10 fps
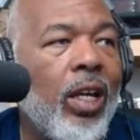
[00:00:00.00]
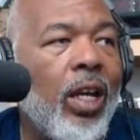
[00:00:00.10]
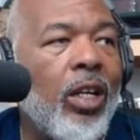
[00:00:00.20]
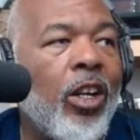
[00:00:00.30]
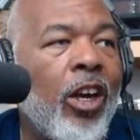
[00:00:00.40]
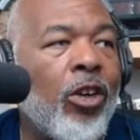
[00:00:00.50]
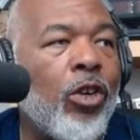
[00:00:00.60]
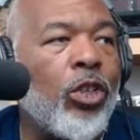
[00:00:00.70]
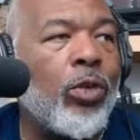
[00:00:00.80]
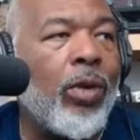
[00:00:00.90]
and now
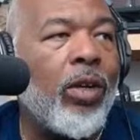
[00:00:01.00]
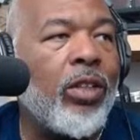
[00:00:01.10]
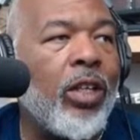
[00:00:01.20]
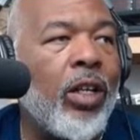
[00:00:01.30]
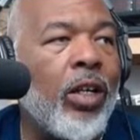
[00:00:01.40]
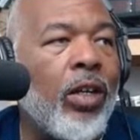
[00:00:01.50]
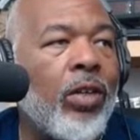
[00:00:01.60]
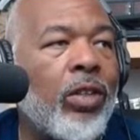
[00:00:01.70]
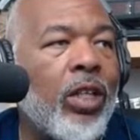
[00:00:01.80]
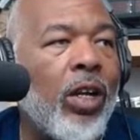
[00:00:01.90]
goes around telling
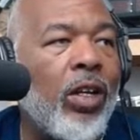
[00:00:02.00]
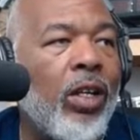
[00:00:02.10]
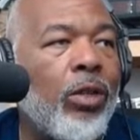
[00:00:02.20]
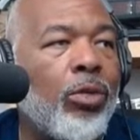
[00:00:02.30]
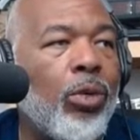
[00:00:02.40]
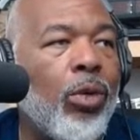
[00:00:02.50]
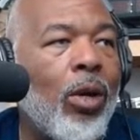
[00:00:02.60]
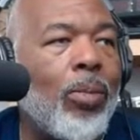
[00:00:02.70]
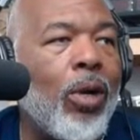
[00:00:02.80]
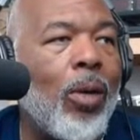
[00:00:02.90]
others how he threw
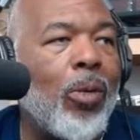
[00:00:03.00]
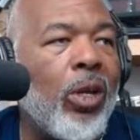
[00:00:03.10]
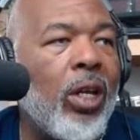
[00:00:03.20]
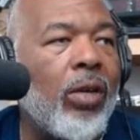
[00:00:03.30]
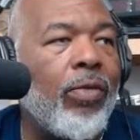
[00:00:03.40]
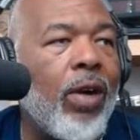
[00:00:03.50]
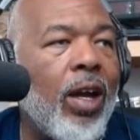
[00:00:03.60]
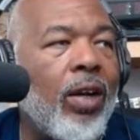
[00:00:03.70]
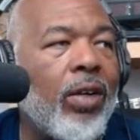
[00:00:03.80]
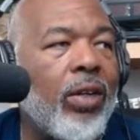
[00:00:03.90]
our property in a
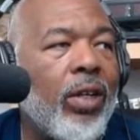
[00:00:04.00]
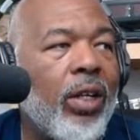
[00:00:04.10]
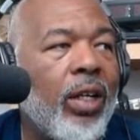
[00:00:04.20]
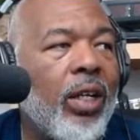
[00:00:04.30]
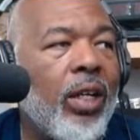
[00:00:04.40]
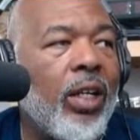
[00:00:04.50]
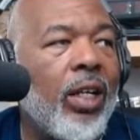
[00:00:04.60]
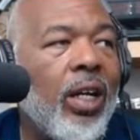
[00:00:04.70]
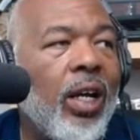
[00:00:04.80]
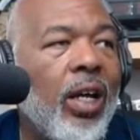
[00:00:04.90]
fire.
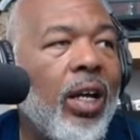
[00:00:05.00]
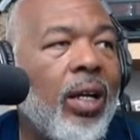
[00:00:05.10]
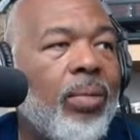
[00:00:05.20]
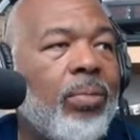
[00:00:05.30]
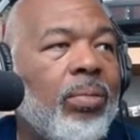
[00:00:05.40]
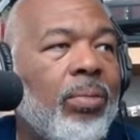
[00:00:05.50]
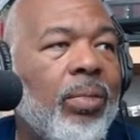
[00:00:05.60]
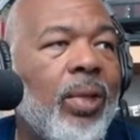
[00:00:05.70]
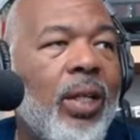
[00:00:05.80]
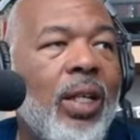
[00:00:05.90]
And
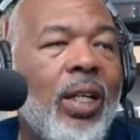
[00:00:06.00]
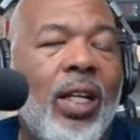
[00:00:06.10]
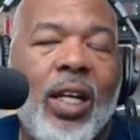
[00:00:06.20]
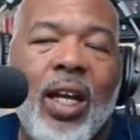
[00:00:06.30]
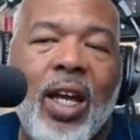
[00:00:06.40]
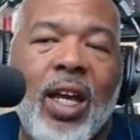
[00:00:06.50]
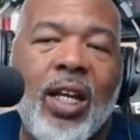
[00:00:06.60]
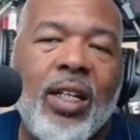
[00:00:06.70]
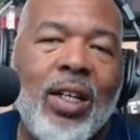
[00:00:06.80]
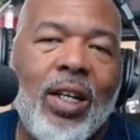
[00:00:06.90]

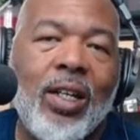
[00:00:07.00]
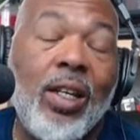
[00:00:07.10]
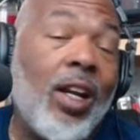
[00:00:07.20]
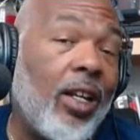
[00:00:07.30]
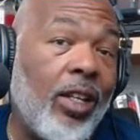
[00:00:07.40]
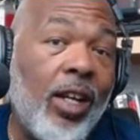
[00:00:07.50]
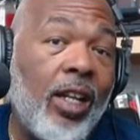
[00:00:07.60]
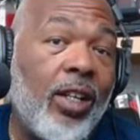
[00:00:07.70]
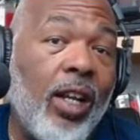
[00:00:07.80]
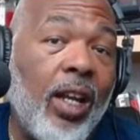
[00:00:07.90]

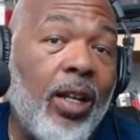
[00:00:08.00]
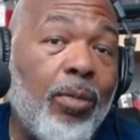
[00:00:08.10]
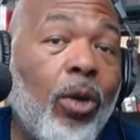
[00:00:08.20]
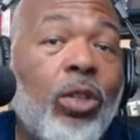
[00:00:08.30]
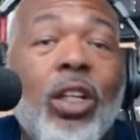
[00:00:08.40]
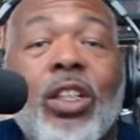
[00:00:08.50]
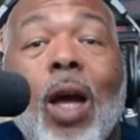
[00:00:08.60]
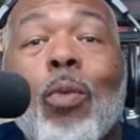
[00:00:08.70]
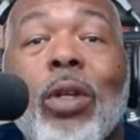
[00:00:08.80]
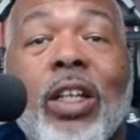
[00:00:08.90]
most of the
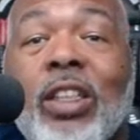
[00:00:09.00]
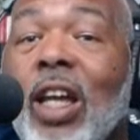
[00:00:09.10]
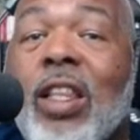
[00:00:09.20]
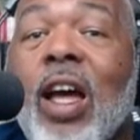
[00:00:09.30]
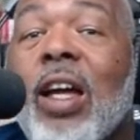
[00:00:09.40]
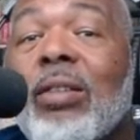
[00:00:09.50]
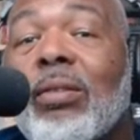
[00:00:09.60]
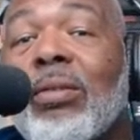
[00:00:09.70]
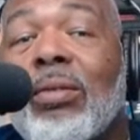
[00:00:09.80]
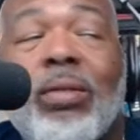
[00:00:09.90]
time when they say that,
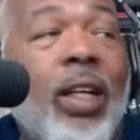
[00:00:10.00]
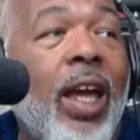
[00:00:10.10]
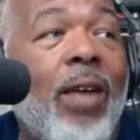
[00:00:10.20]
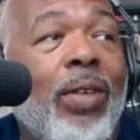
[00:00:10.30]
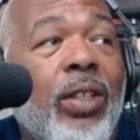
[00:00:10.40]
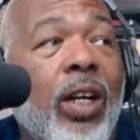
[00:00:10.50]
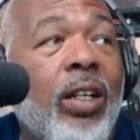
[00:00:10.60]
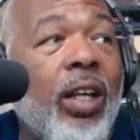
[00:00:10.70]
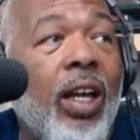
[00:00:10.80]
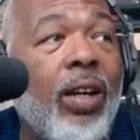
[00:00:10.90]
they haven't
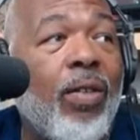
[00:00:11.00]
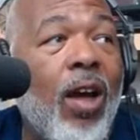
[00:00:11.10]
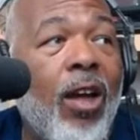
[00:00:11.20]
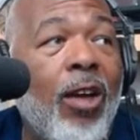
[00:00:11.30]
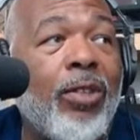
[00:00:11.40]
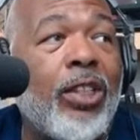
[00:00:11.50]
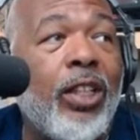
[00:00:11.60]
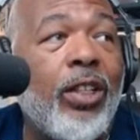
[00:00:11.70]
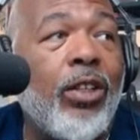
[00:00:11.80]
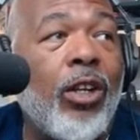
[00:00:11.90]
done that. If I haven't
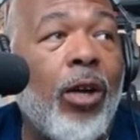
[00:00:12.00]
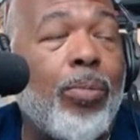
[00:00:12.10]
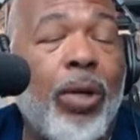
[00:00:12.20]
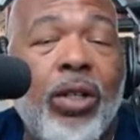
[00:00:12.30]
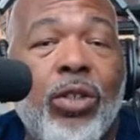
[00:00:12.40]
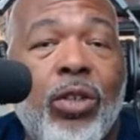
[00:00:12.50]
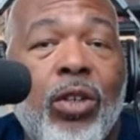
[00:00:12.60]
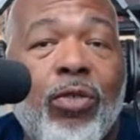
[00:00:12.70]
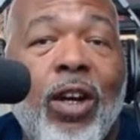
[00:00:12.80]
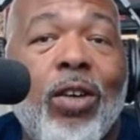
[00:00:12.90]
seen a picture,
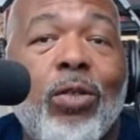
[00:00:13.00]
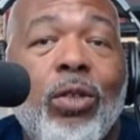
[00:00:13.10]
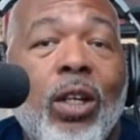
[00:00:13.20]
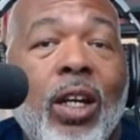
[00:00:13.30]
if I don't